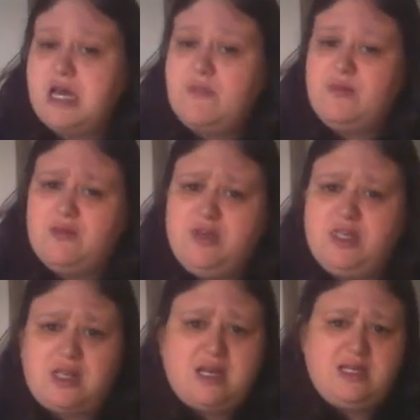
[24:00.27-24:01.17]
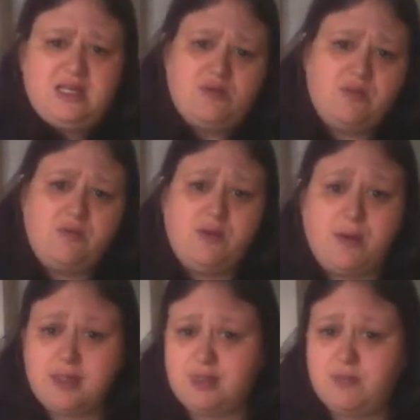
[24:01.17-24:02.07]
Louise tried to tell me wee
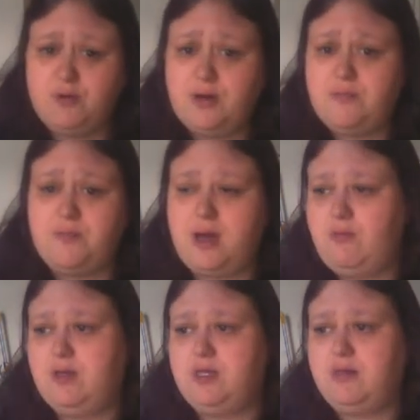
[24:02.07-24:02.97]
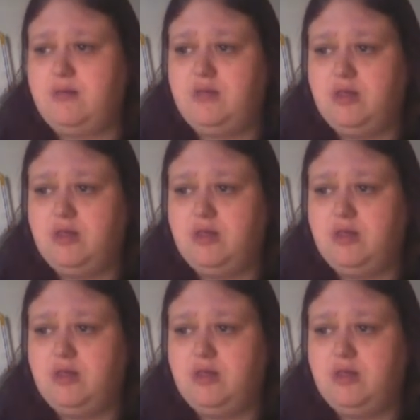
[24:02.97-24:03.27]
bits about it, but I was, I